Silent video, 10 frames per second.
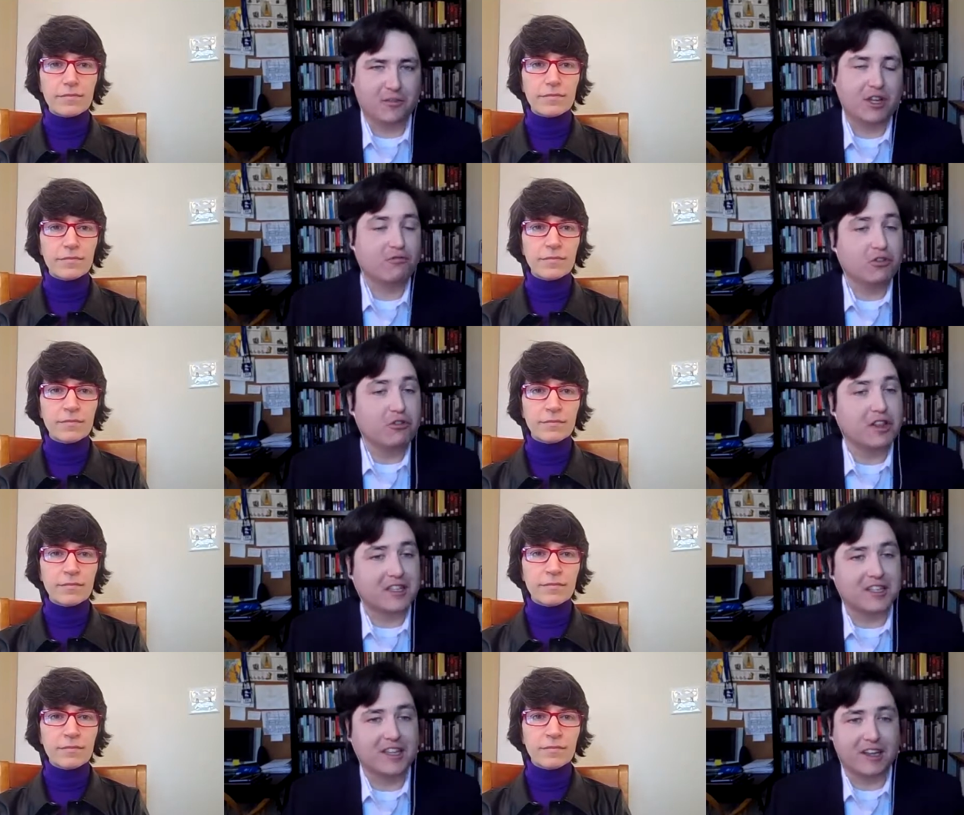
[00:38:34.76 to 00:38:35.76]
Speaker 1: pretty
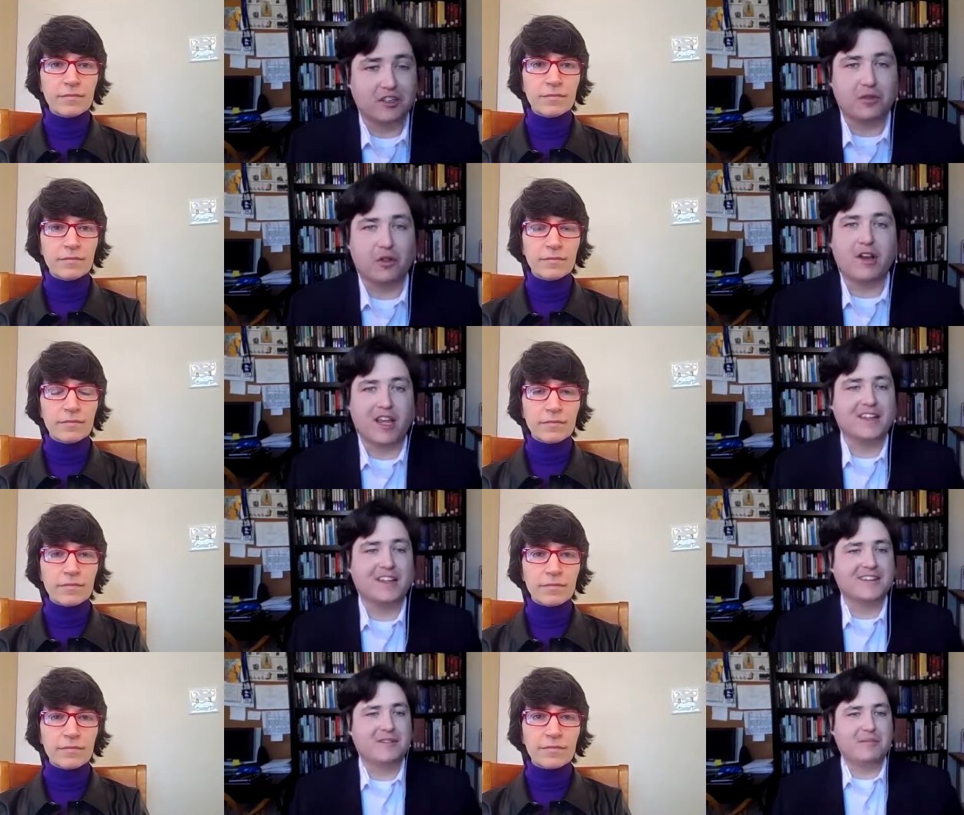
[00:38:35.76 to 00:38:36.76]
ruthlessly
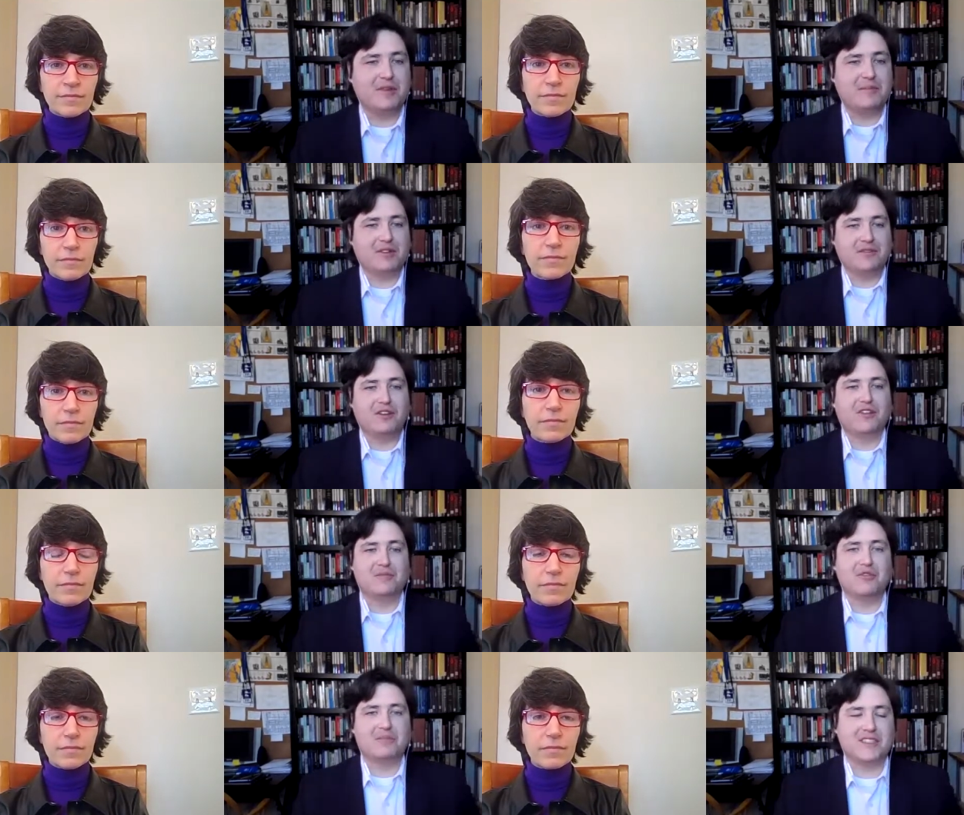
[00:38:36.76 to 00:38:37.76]
exploiting people in a
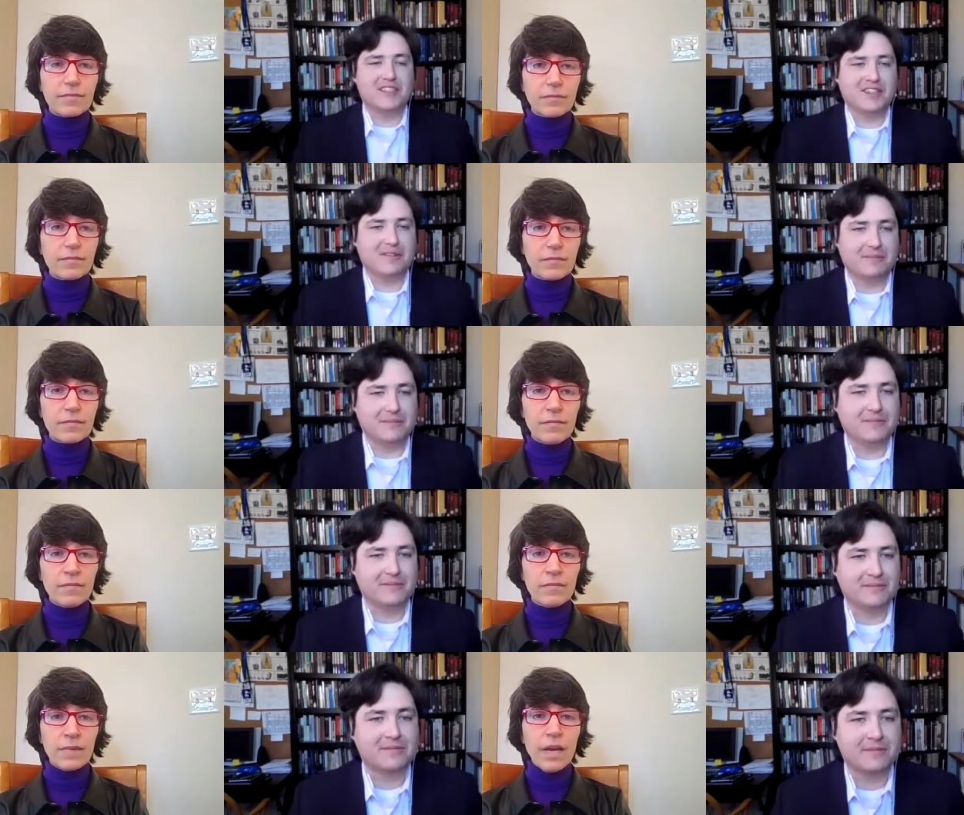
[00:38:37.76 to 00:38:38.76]
vulnerable position.
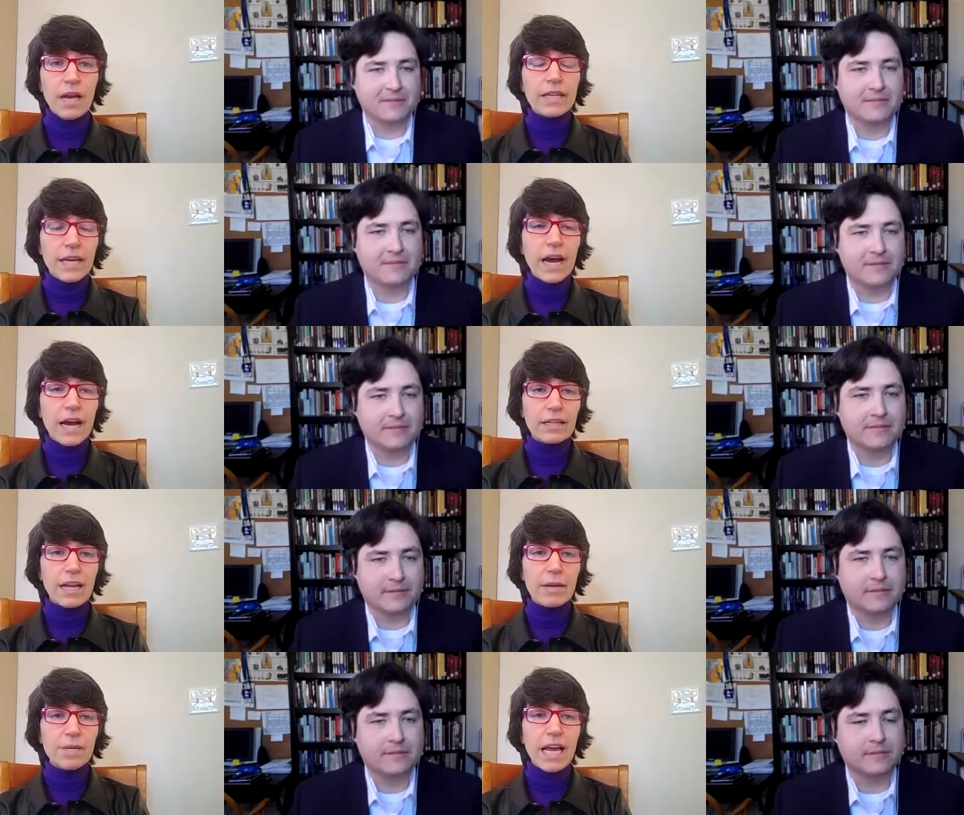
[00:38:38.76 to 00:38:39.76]
Speaker 2: Yeah.
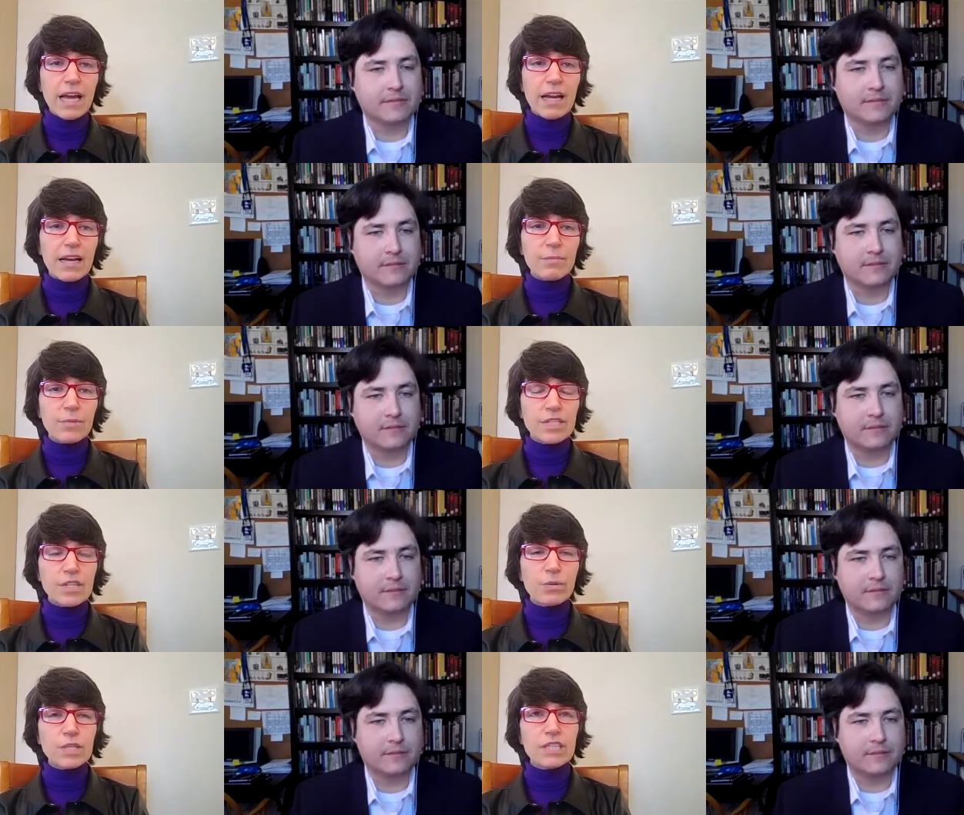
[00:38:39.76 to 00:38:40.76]
I mean, uh,
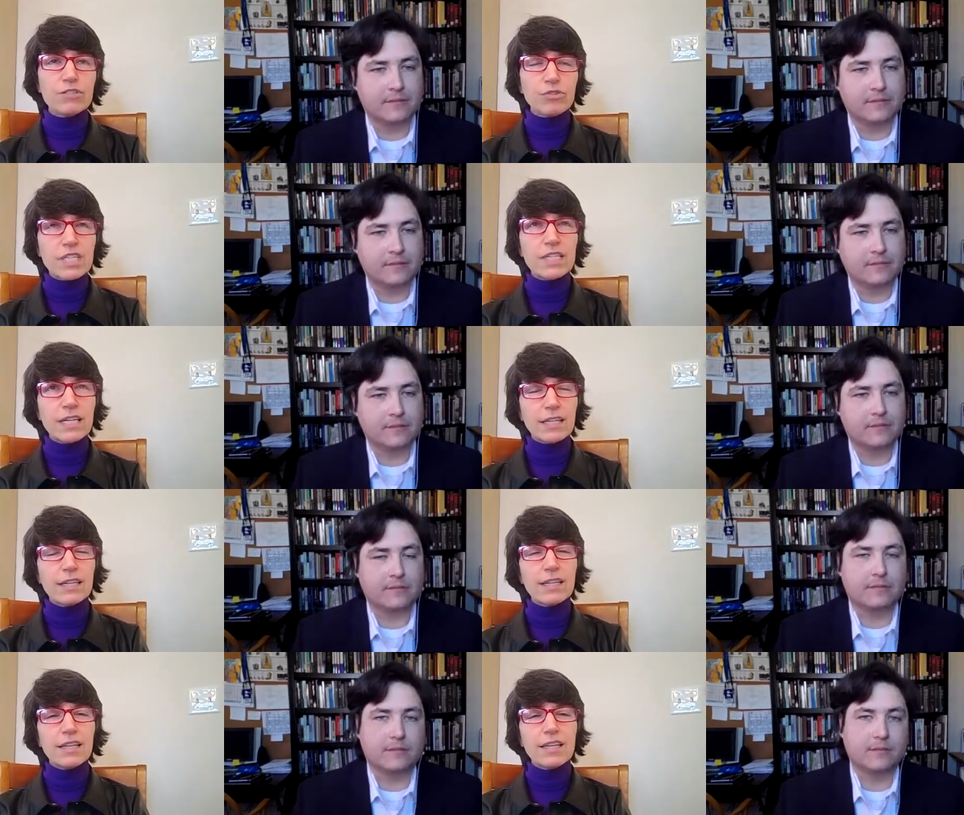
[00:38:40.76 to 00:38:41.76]
so what's
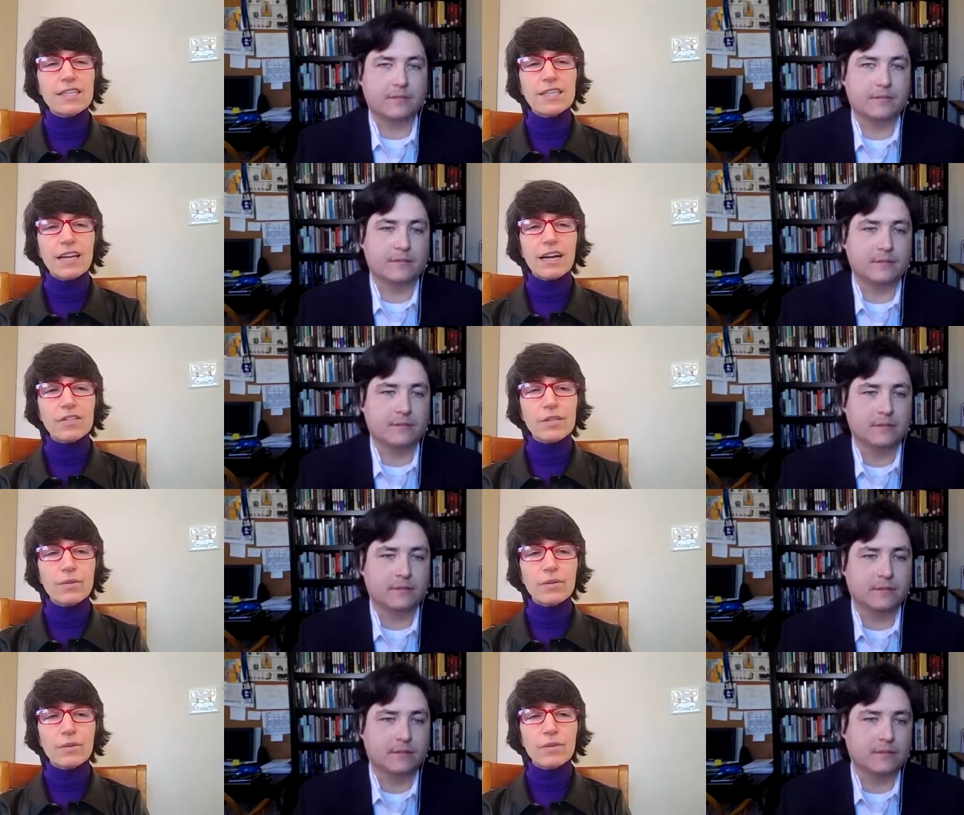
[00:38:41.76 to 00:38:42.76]
interesting is that I
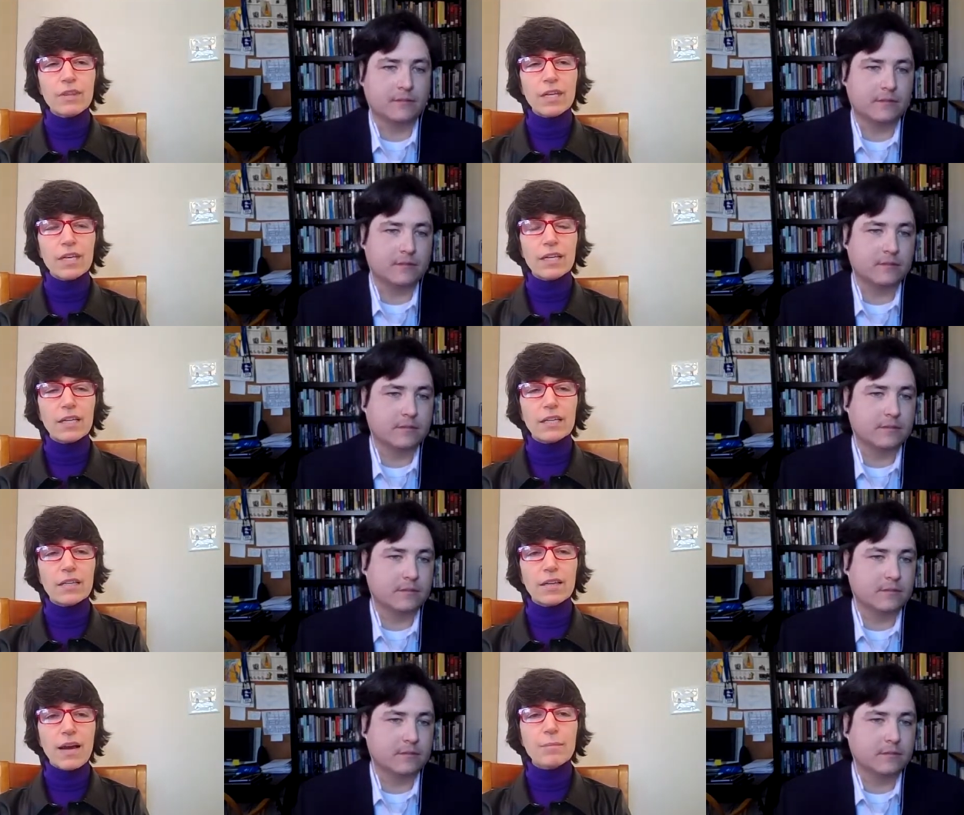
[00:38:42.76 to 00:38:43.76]
also think
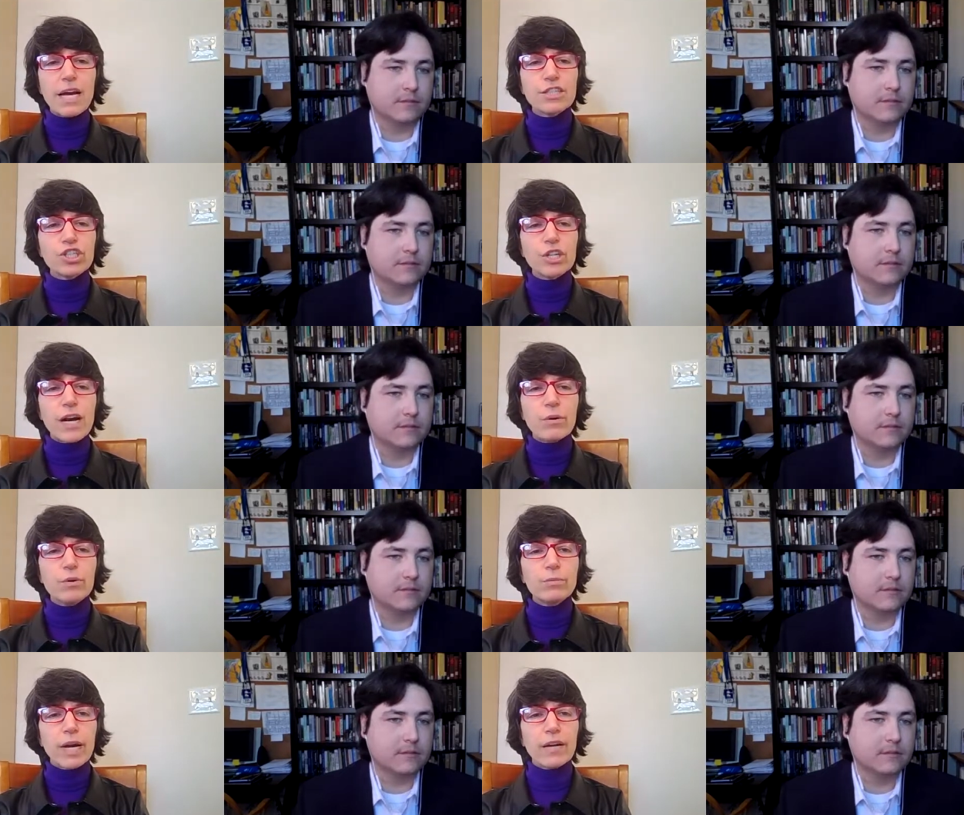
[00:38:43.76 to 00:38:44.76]
I'm not sure
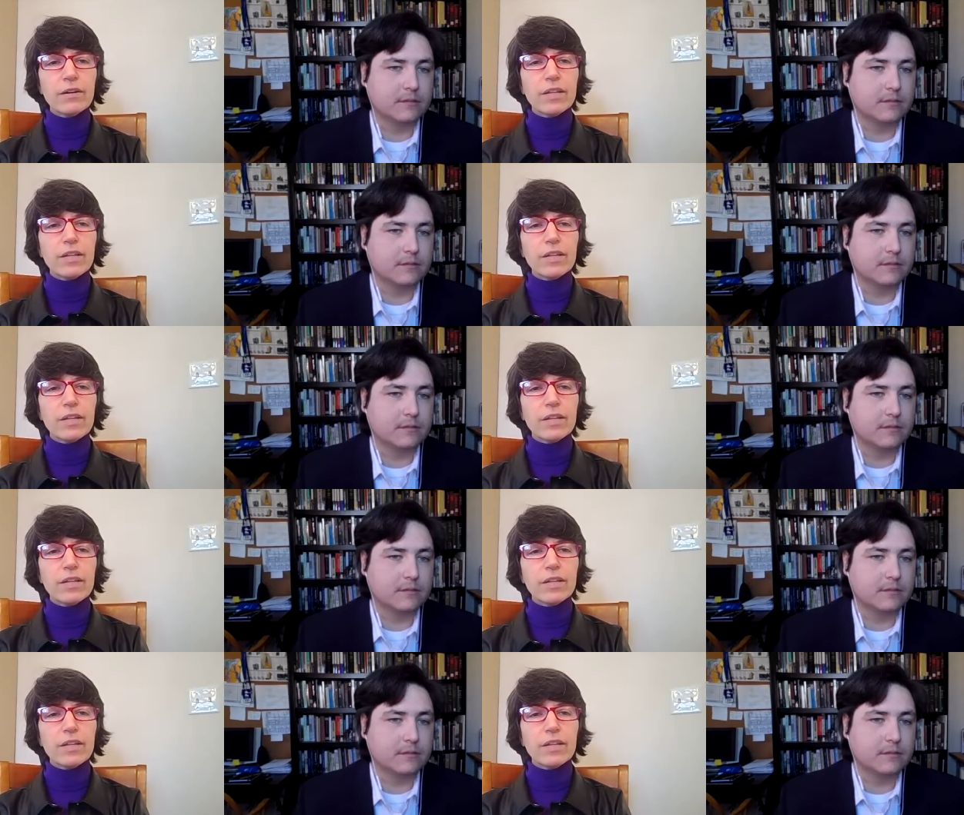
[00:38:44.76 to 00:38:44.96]
how aware